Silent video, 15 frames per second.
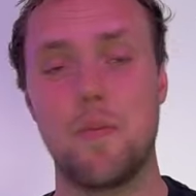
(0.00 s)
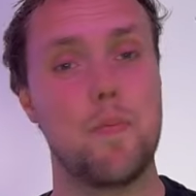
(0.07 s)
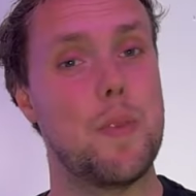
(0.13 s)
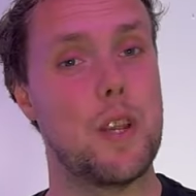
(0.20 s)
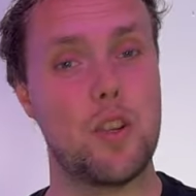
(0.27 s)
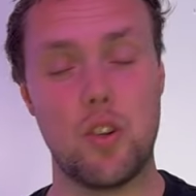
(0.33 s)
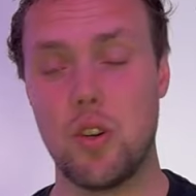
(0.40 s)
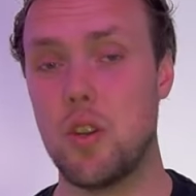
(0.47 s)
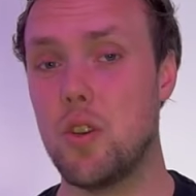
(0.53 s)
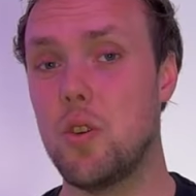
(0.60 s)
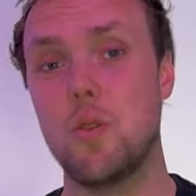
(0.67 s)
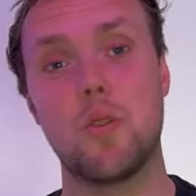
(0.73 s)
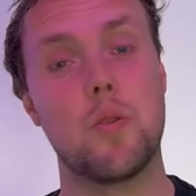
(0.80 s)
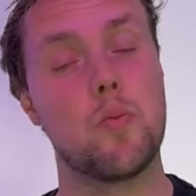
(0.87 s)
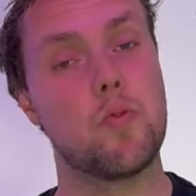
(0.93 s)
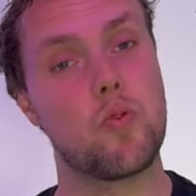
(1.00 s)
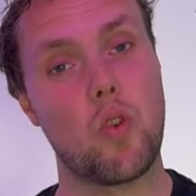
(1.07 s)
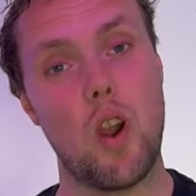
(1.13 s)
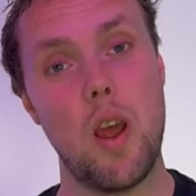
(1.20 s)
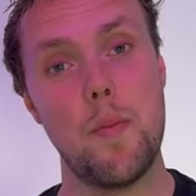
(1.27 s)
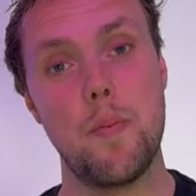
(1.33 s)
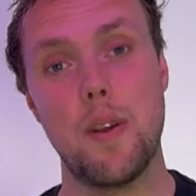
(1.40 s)
Make sure that you
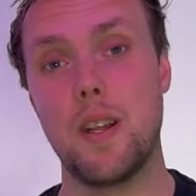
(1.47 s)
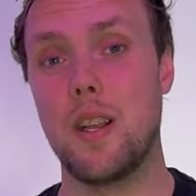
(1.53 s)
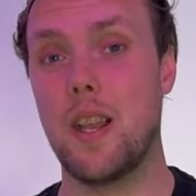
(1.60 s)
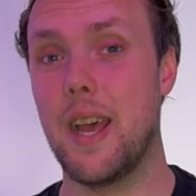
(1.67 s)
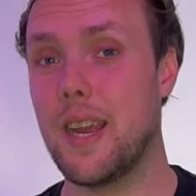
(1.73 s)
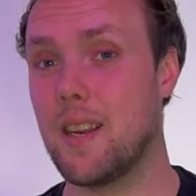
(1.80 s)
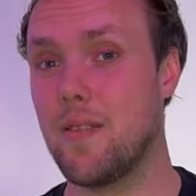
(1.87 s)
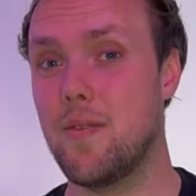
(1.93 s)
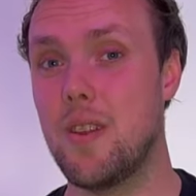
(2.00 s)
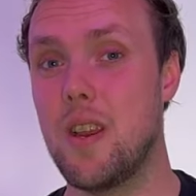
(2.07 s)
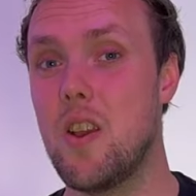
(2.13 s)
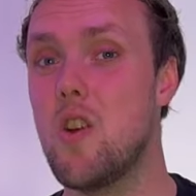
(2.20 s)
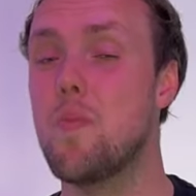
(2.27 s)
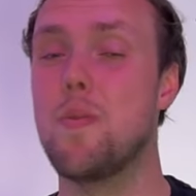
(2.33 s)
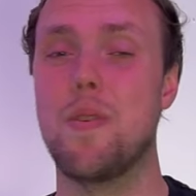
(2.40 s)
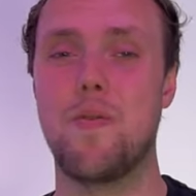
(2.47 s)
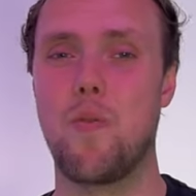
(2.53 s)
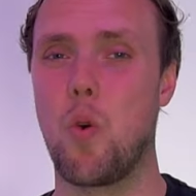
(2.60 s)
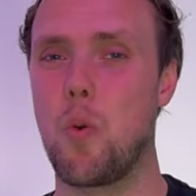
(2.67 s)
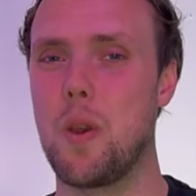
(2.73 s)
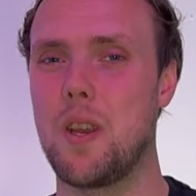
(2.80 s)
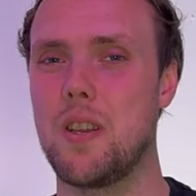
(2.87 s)
subscribe and like the video
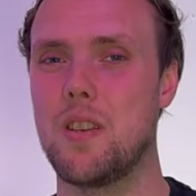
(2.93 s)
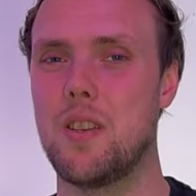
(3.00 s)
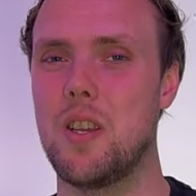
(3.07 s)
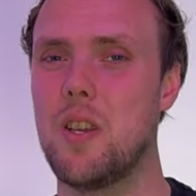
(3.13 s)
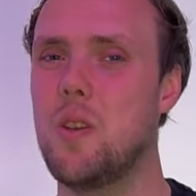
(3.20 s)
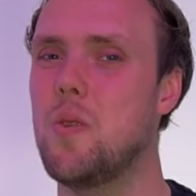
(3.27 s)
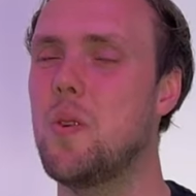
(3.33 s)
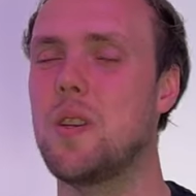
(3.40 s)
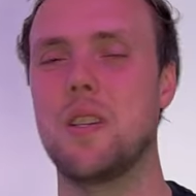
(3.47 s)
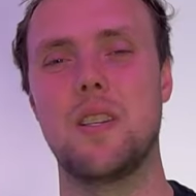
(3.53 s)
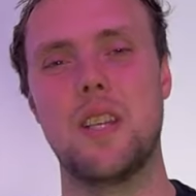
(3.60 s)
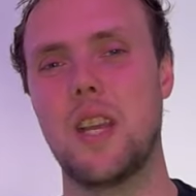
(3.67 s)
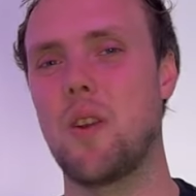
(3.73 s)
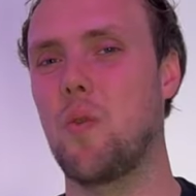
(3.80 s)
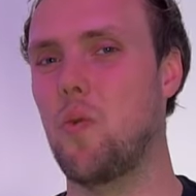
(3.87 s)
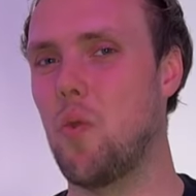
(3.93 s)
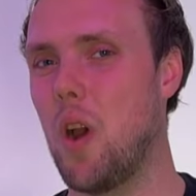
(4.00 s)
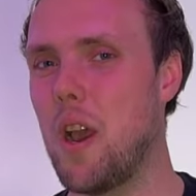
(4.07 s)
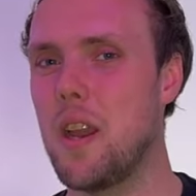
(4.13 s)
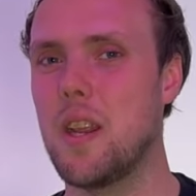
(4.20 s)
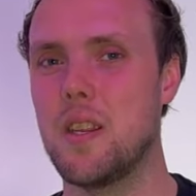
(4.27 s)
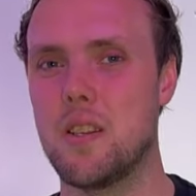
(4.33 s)
before we continue and dig
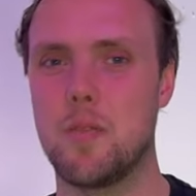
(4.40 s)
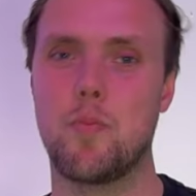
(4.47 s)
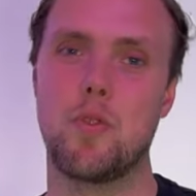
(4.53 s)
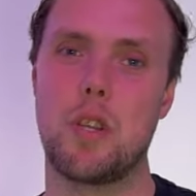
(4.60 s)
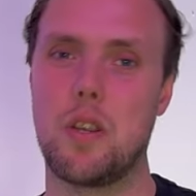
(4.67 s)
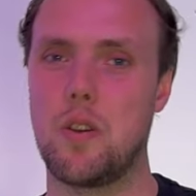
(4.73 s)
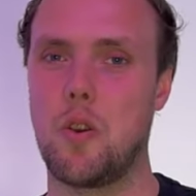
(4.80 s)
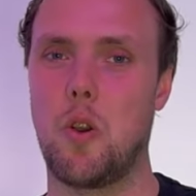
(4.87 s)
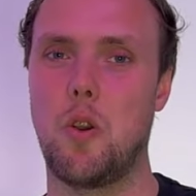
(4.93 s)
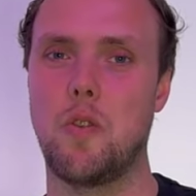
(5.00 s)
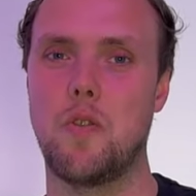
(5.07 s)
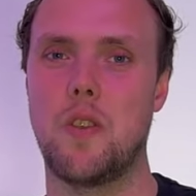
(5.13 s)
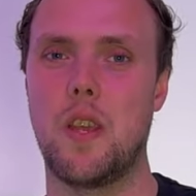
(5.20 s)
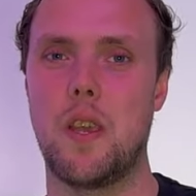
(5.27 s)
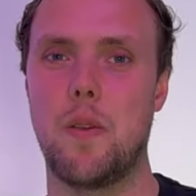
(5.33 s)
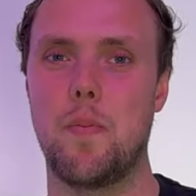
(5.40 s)
right into pre- concurrency.